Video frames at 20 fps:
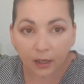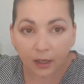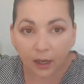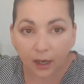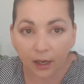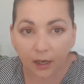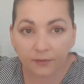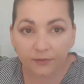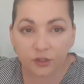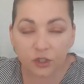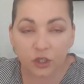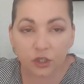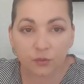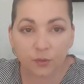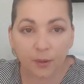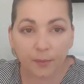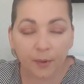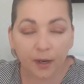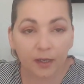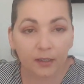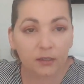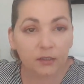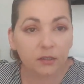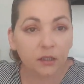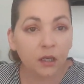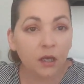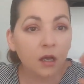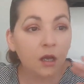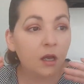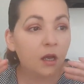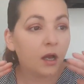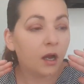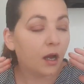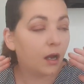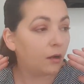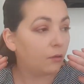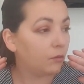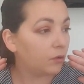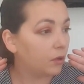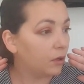I've changed my mind.
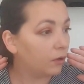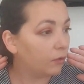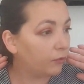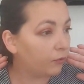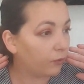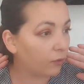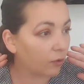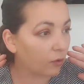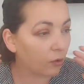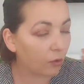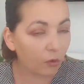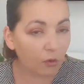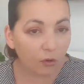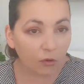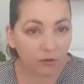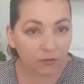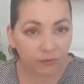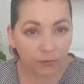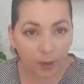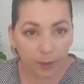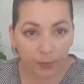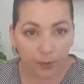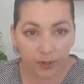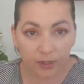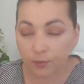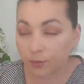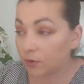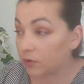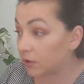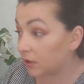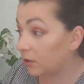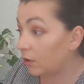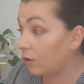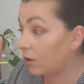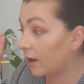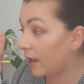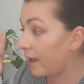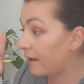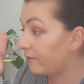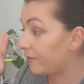I will go for all of my plants because I
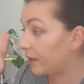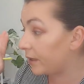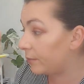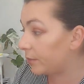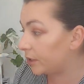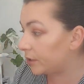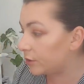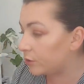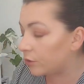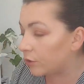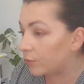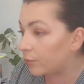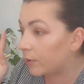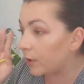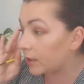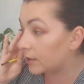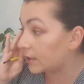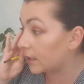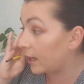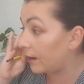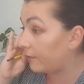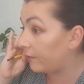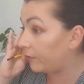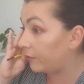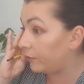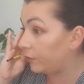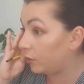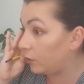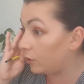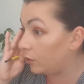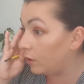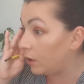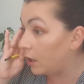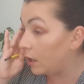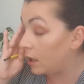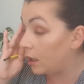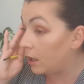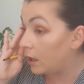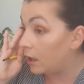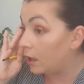don't have any mature plants. I have a few,
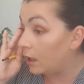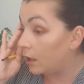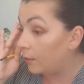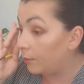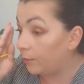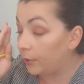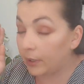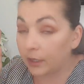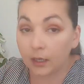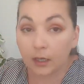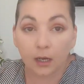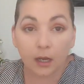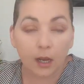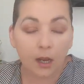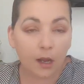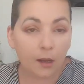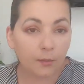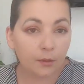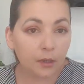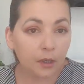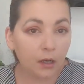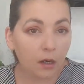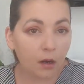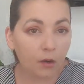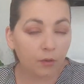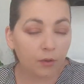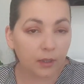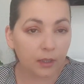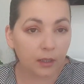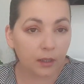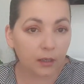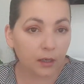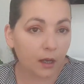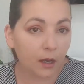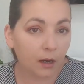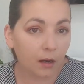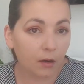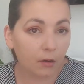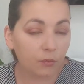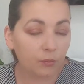but I'm going
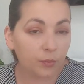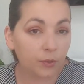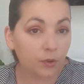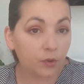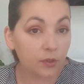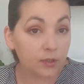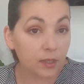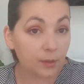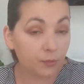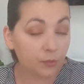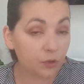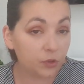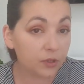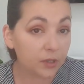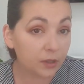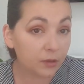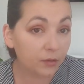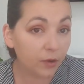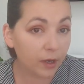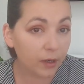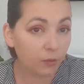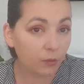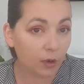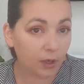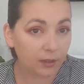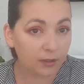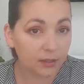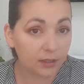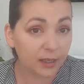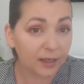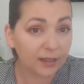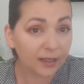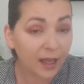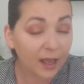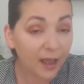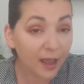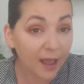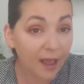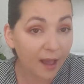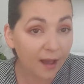now because I'm using rainwater and I
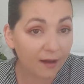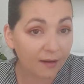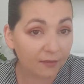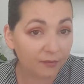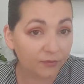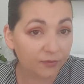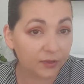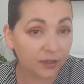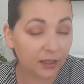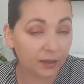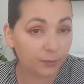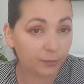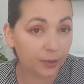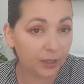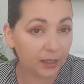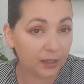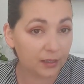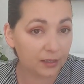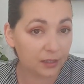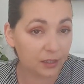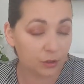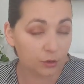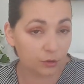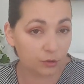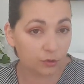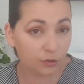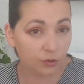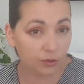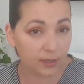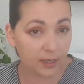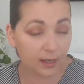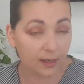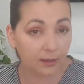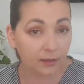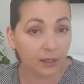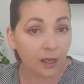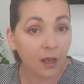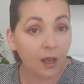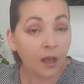have the ability to do that.